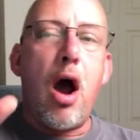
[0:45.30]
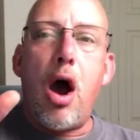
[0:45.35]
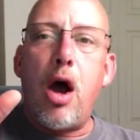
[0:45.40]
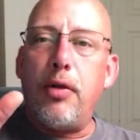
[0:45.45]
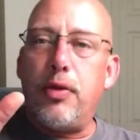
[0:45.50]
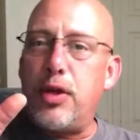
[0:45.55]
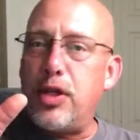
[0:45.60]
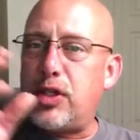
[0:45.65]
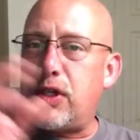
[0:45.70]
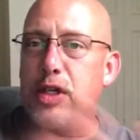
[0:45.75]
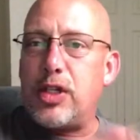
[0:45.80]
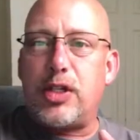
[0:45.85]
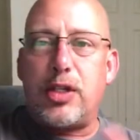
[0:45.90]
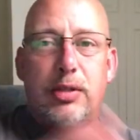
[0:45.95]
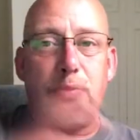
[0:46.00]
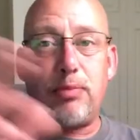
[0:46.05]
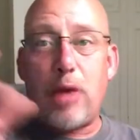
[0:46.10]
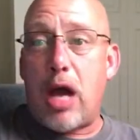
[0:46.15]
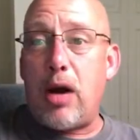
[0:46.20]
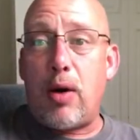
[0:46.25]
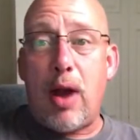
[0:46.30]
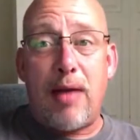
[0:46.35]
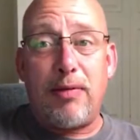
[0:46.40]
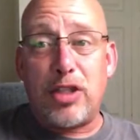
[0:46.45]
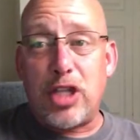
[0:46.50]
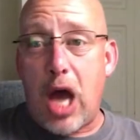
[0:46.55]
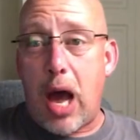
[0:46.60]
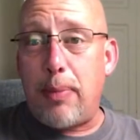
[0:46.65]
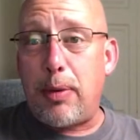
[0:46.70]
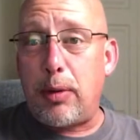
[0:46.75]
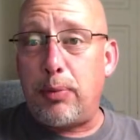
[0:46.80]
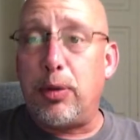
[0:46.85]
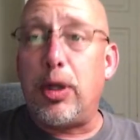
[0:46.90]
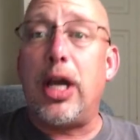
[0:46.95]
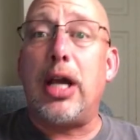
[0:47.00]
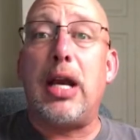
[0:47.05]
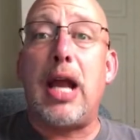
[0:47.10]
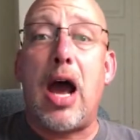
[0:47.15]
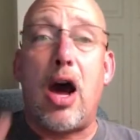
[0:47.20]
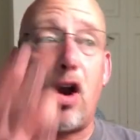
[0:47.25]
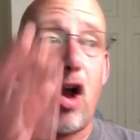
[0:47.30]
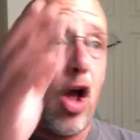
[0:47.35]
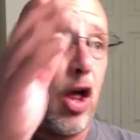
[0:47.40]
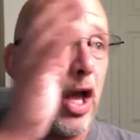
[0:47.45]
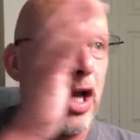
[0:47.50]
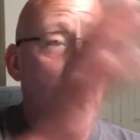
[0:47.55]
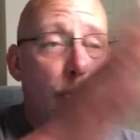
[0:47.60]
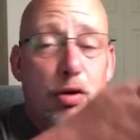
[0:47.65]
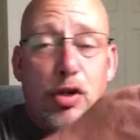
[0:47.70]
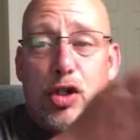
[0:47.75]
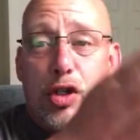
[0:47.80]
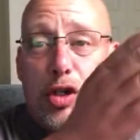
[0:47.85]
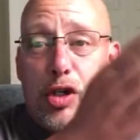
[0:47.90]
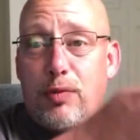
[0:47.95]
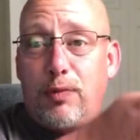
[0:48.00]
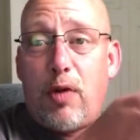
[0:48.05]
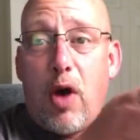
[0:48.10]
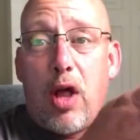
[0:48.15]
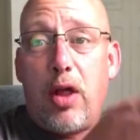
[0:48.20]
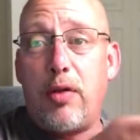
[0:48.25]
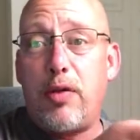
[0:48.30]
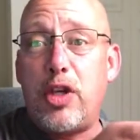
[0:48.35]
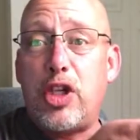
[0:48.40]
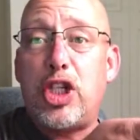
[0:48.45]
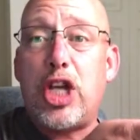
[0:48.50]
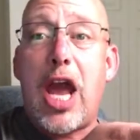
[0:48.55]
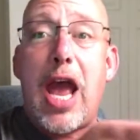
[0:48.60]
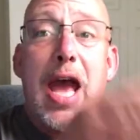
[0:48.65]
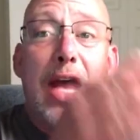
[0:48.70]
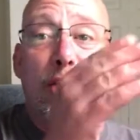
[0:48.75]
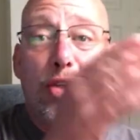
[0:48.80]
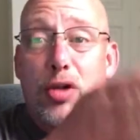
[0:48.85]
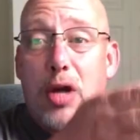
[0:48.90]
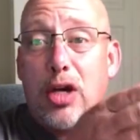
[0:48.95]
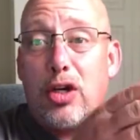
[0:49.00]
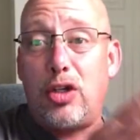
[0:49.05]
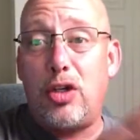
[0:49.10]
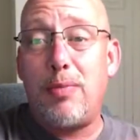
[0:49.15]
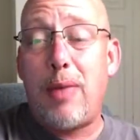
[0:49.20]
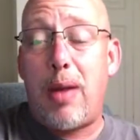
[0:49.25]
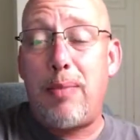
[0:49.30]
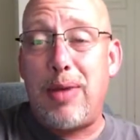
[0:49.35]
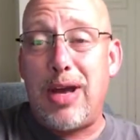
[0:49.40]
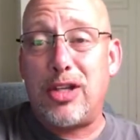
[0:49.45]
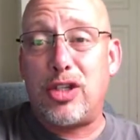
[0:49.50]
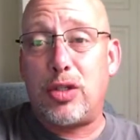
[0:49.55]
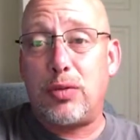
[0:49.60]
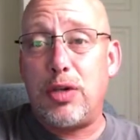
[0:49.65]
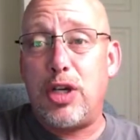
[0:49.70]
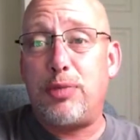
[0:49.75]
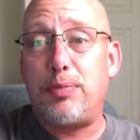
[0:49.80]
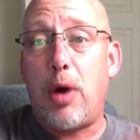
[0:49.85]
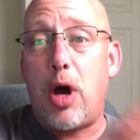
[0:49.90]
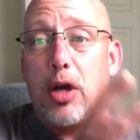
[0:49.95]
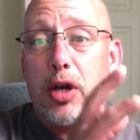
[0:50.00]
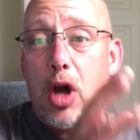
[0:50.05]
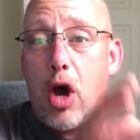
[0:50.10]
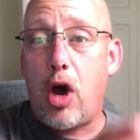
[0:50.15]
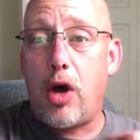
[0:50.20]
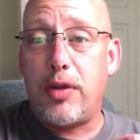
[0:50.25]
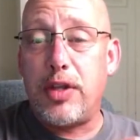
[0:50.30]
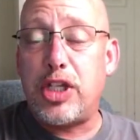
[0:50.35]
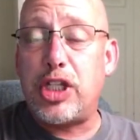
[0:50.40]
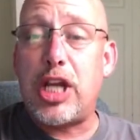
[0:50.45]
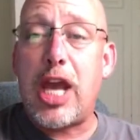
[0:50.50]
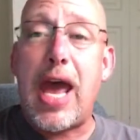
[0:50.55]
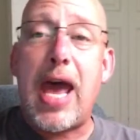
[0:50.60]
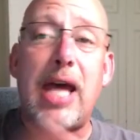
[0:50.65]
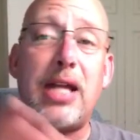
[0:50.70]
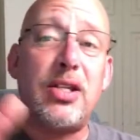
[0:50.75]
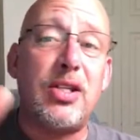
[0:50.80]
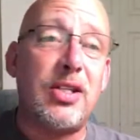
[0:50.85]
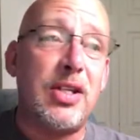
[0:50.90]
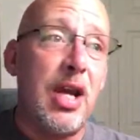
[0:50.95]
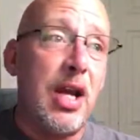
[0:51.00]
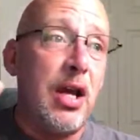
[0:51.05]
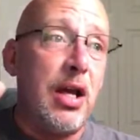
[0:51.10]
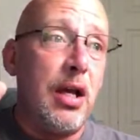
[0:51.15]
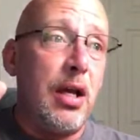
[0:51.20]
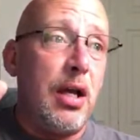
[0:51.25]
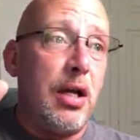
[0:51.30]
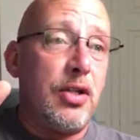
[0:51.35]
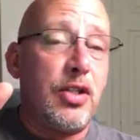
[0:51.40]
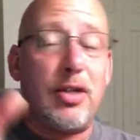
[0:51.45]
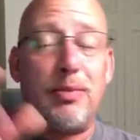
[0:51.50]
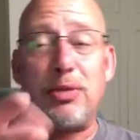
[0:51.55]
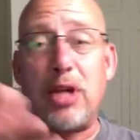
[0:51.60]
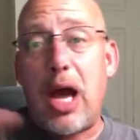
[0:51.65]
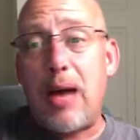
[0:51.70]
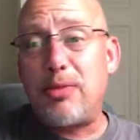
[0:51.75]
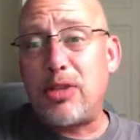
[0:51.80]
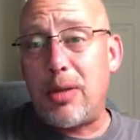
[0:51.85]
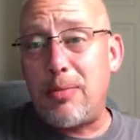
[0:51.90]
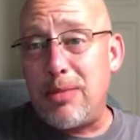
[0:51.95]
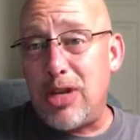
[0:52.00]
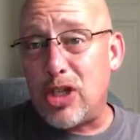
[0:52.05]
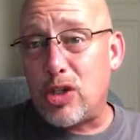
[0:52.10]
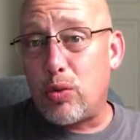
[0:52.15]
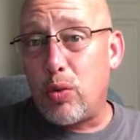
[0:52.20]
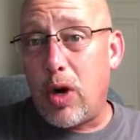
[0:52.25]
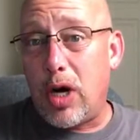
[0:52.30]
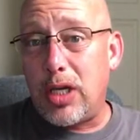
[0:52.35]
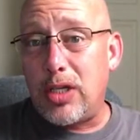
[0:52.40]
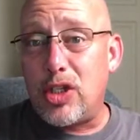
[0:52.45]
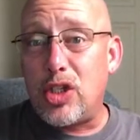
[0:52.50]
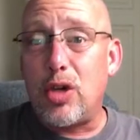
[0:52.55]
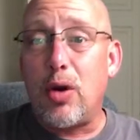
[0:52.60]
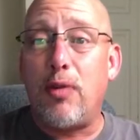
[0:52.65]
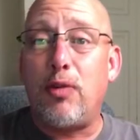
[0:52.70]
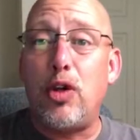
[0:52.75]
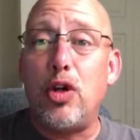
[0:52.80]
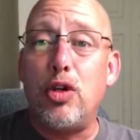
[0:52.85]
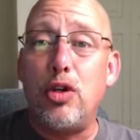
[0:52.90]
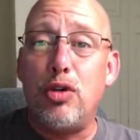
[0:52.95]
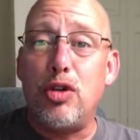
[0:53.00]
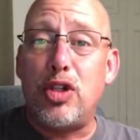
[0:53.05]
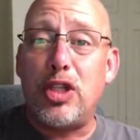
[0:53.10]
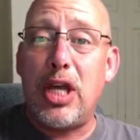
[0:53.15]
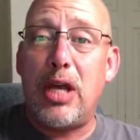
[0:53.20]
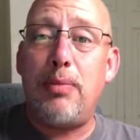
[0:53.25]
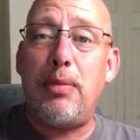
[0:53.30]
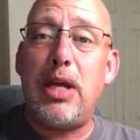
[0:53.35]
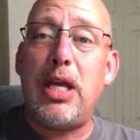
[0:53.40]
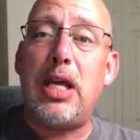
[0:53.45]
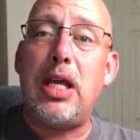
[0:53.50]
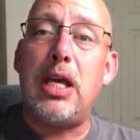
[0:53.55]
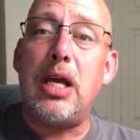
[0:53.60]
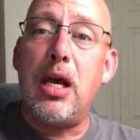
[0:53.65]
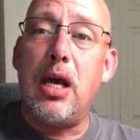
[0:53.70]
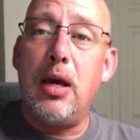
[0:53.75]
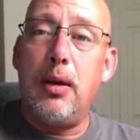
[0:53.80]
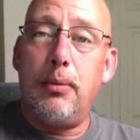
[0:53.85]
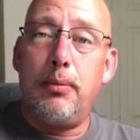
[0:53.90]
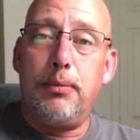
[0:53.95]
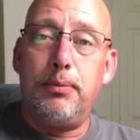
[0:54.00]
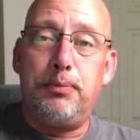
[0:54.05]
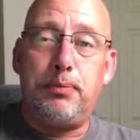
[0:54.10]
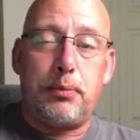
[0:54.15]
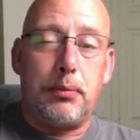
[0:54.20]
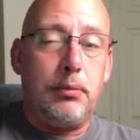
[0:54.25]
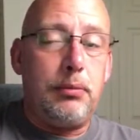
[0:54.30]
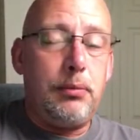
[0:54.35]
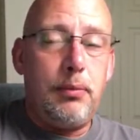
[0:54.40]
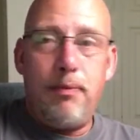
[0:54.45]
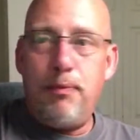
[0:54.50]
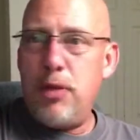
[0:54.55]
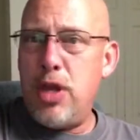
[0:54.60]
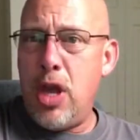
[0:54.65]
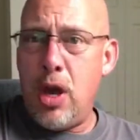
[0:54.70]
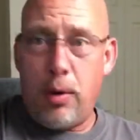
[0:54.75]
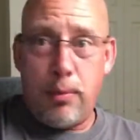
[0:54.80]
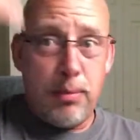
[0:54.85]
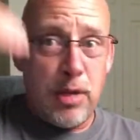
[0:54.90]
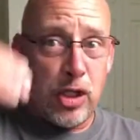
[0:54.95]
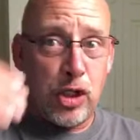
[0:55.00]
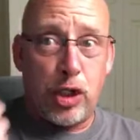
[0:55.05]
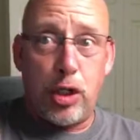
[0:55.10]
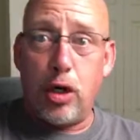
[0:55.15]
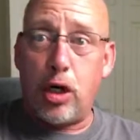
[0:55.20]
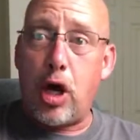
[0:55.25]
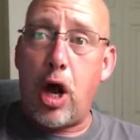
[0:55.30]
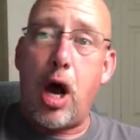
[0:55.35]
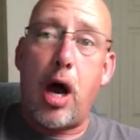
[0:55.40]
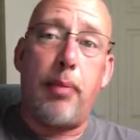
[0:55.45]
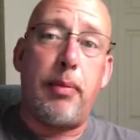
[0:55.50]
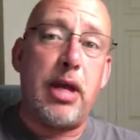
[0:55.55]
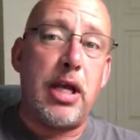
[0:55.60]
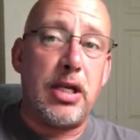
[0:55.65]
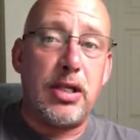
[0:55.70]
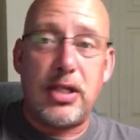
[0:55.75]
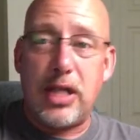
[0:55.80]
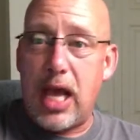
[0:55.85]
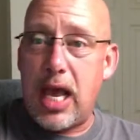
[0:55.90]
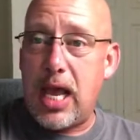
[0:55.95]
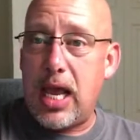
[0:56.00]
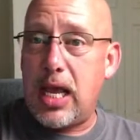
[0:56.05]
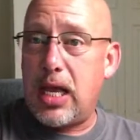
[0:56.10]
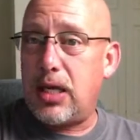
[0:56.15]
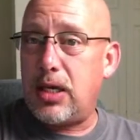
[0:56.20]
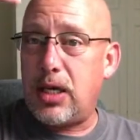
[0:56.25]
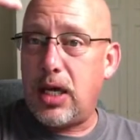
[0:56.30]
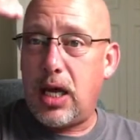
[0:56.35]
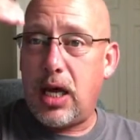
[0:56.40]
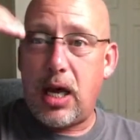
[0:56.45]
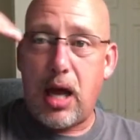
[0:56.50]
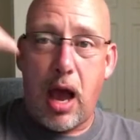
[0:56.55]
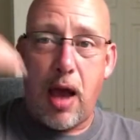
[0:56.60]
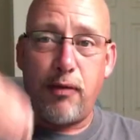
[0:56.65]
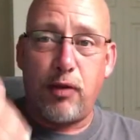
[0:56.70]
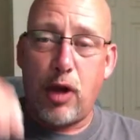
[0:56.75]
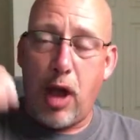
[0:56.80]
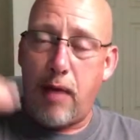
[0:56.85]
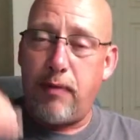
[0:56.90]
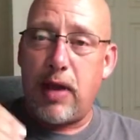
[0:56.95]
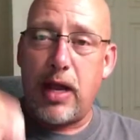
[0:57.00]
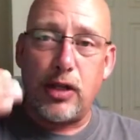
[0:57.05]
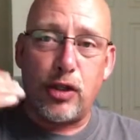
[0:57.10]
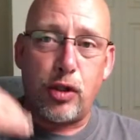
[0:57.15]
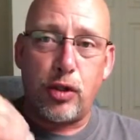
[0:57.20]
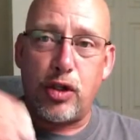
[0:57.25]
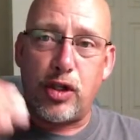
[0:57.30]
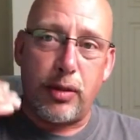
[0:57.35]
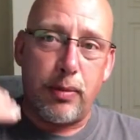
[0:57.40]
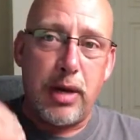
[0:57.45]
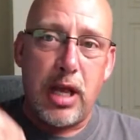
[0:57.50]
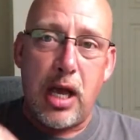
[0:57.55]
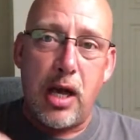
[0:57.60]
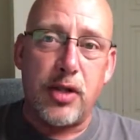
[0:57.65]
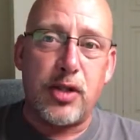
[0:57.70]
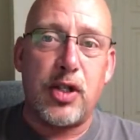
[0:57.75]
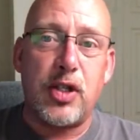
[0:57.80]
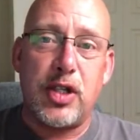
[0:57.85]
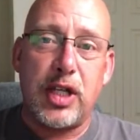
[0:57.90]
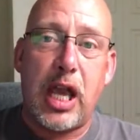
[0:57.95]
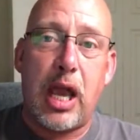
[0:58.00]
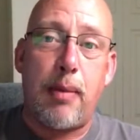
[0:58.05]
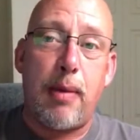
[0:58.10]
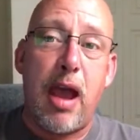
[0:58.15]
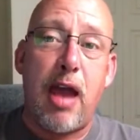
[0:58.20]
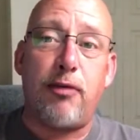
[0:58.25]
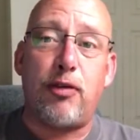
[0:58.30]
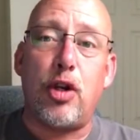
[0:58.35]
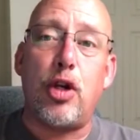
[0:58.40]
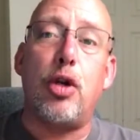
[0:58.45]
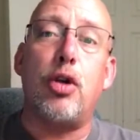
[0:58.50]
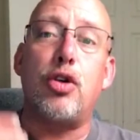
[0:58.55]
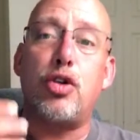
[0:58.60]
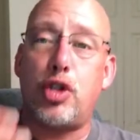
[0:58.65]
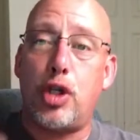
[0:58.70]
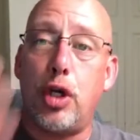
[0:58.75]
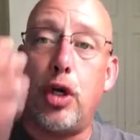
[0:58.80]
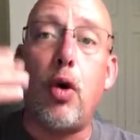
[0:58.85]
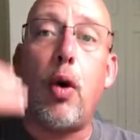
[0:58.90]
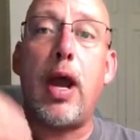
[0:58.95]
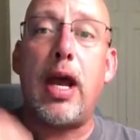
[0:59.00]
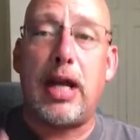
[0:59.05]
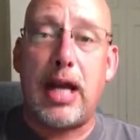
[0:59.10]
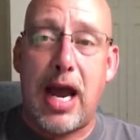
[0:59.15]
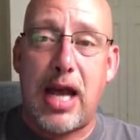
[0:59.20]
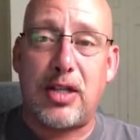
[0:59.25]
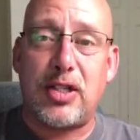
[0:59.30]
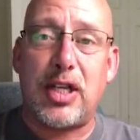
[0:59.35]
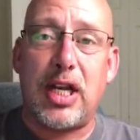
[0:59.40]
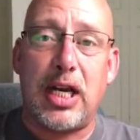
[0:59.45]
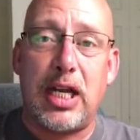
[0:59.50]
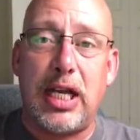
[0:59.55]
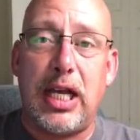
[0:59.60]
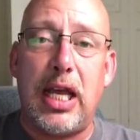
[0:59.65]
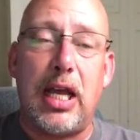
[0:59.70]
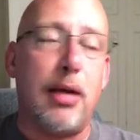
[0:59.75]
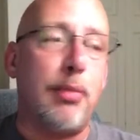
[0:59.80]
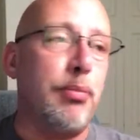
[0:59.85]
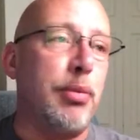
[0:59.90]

This is, I don't have a topic planned out. All I do is just follow the chat and try to do my best to respond to all the chats. Sometimes I miss one, so if you do see me you know, miss your comment and uh, I've, I've answered somebody else's that came after yours, you can go ahead and ask it again.